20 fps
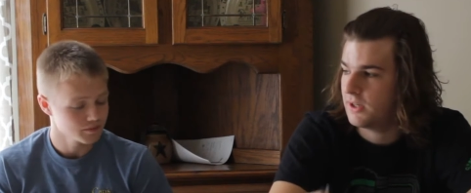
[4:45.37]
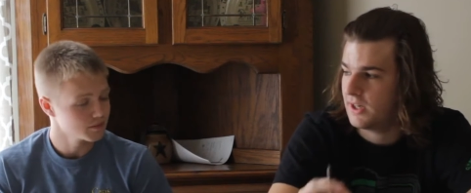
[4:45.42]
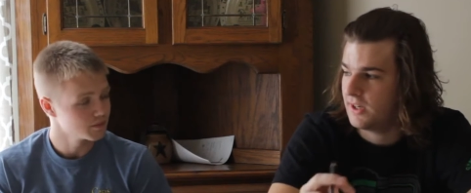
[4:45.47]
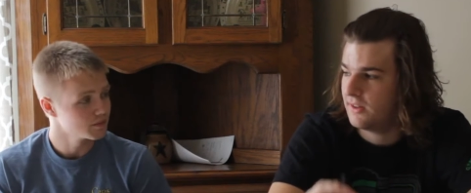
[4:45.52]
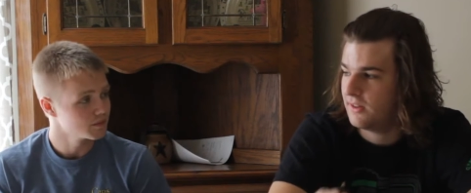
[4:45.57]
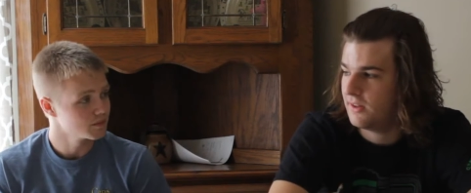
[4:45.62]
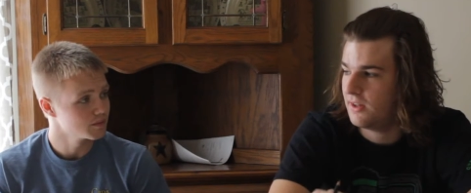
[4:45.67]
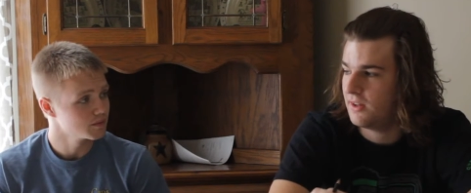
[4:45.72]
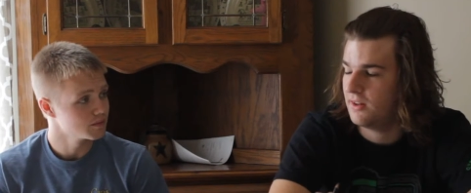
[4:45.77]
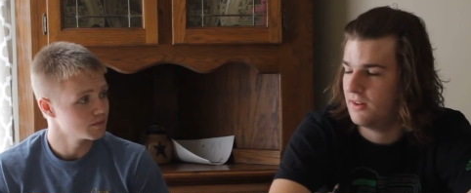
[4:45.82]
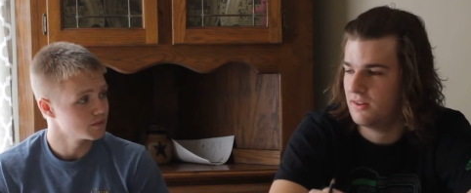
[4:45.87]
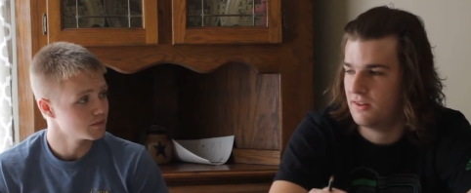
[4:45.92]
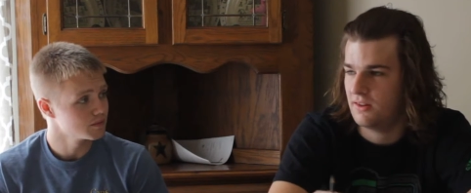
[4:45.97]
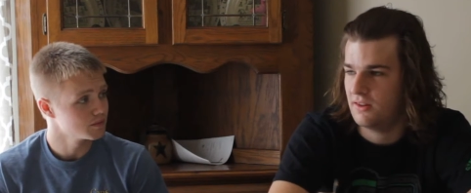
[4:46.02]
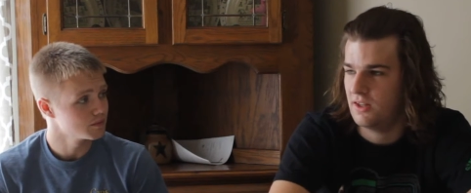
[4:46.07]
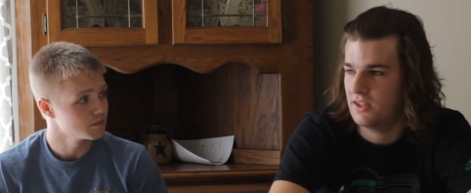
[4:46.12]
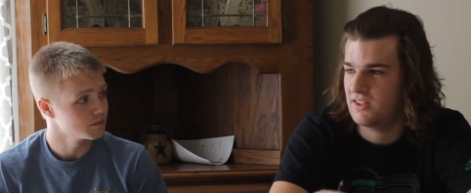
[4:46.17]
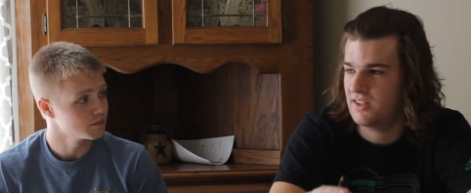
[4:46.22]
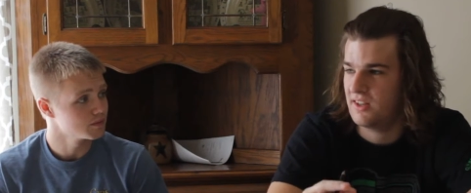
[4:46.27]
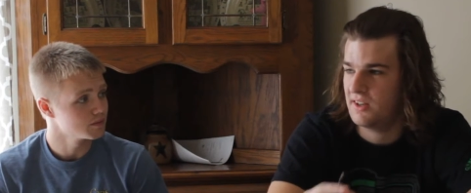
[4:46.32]
Speaker 1: but I think
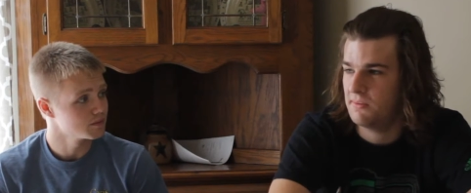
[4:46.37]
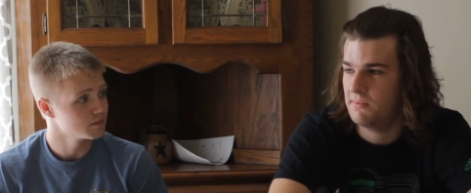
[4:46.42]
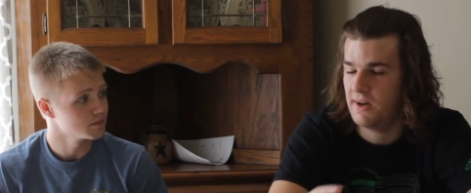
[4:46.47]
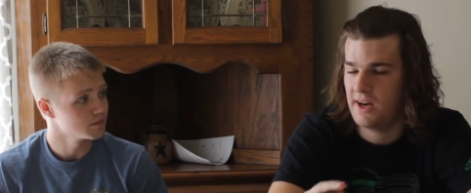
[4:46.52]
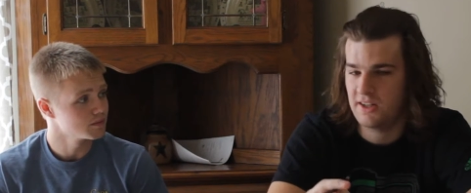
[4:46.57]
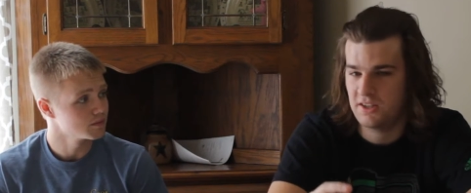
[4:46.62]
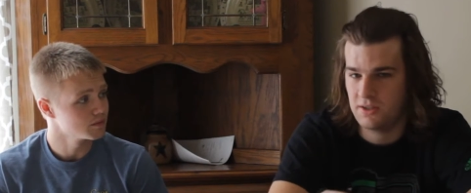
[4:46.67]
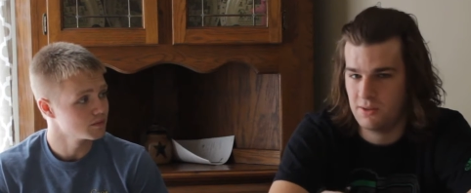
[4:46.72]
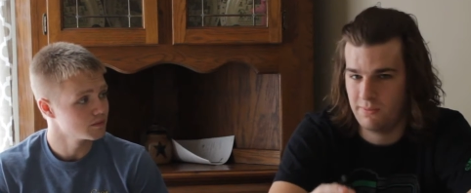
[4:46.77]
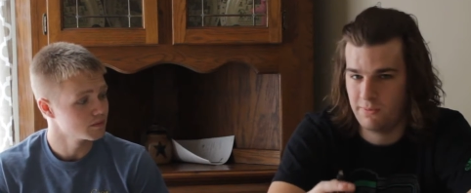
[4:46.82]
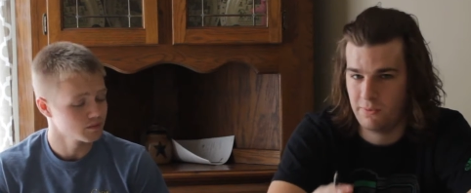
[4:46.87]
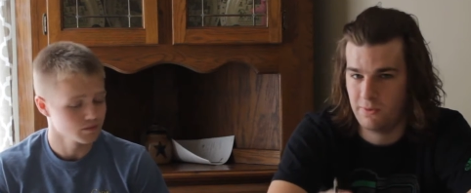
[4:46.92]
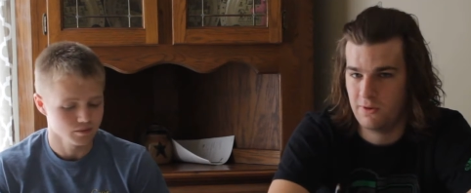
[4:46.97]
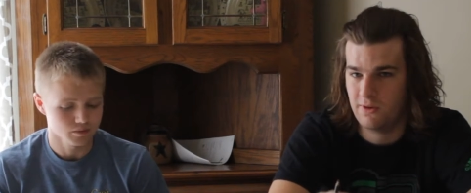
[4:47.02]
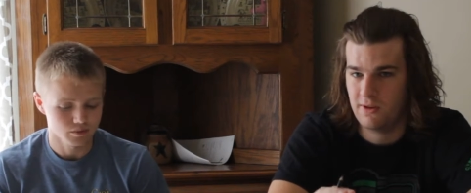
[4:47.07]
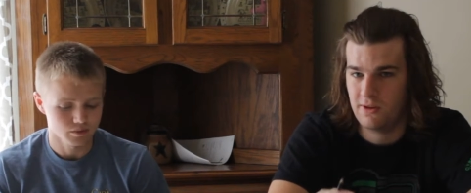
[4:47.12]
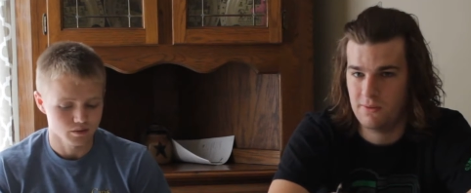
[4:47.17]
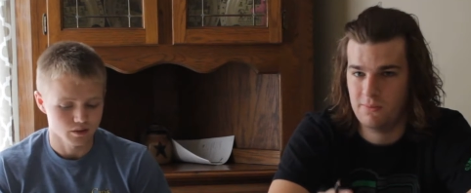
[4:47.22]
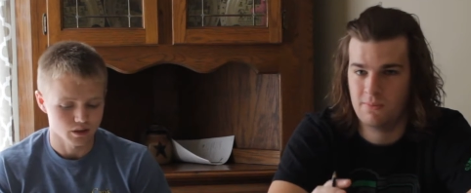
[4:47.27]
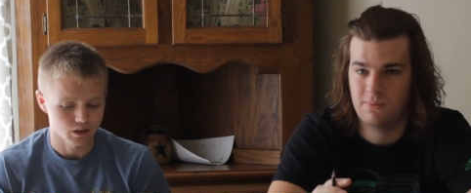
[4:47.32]
it's a good matchup
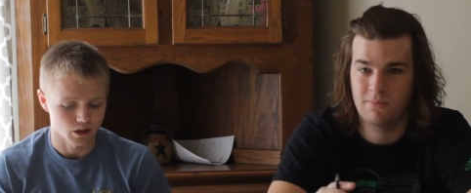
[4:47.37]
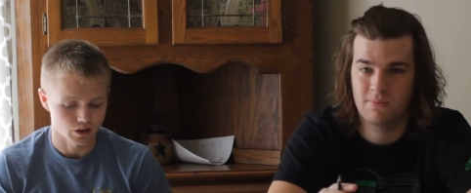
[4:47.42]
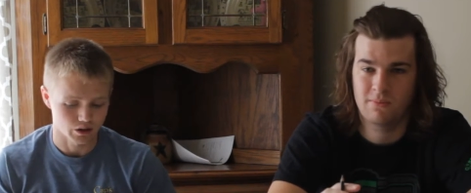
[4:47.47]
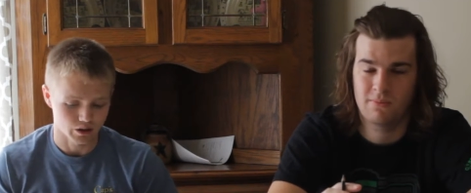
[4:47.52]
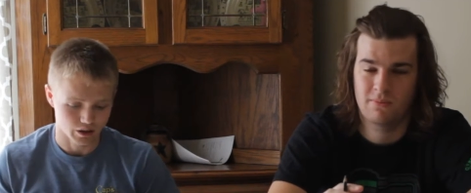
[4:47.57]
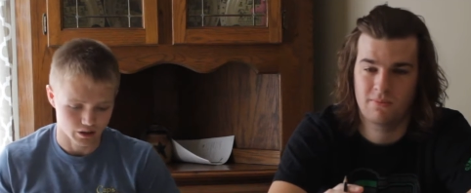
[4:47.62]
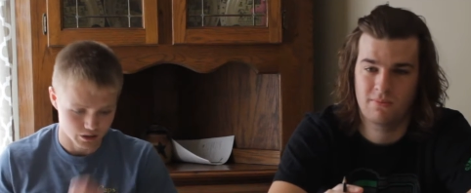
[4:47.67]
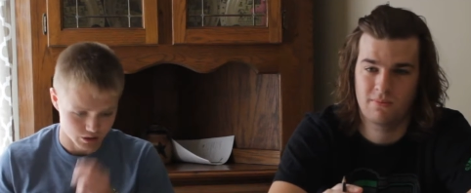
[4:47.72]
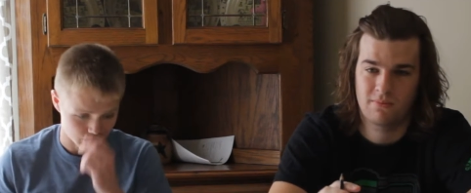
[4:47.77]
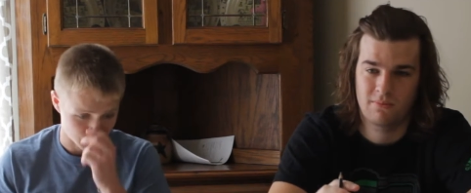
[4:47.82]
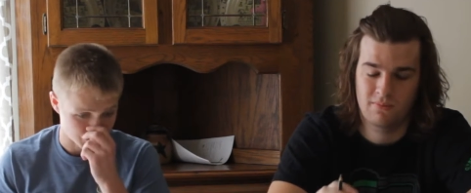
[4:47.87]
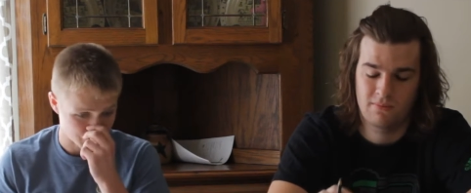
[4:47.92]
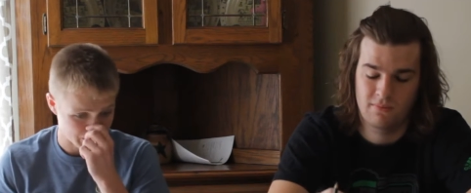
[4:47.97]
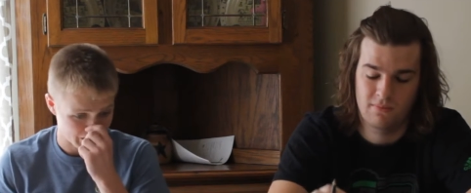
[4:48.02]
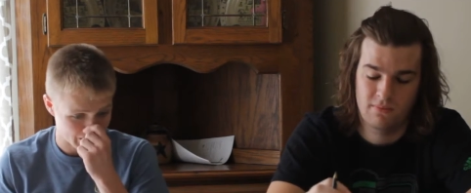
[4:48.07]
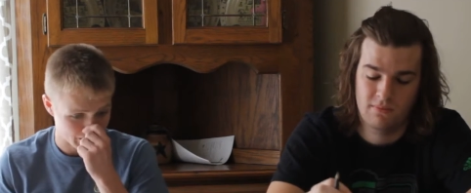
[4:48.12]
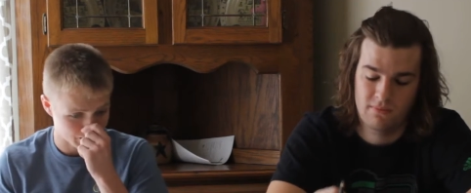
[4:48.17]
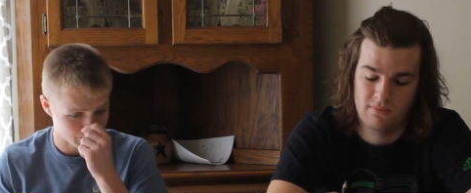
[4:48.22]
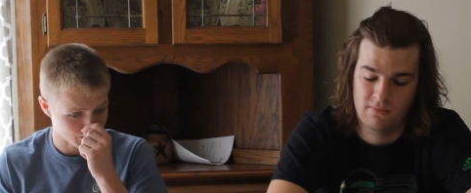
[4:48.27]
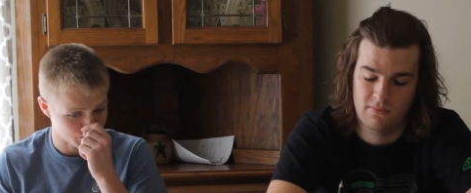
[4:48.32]
for them. Okay, so
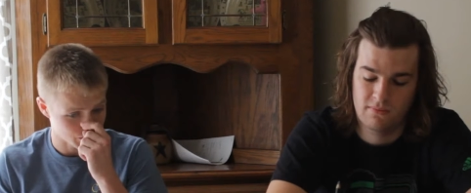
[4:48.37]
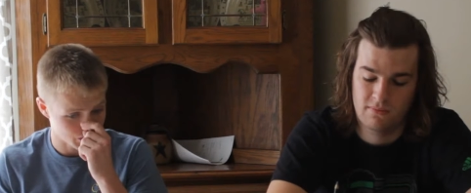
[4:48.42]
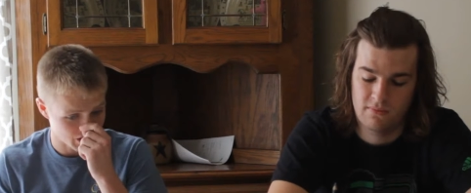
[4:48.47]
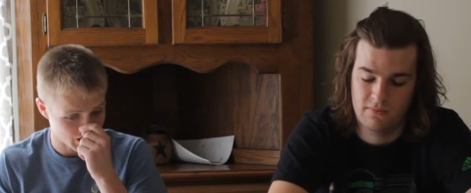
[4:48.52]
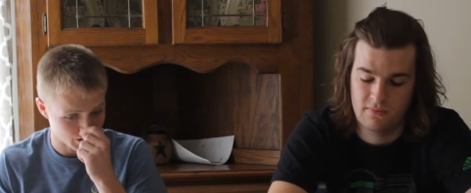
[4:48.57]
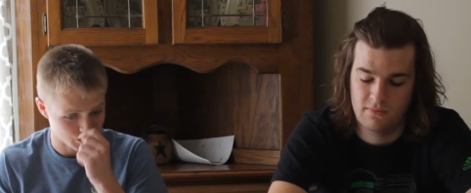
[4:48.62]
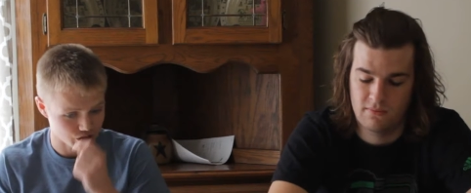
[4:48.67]
you got you got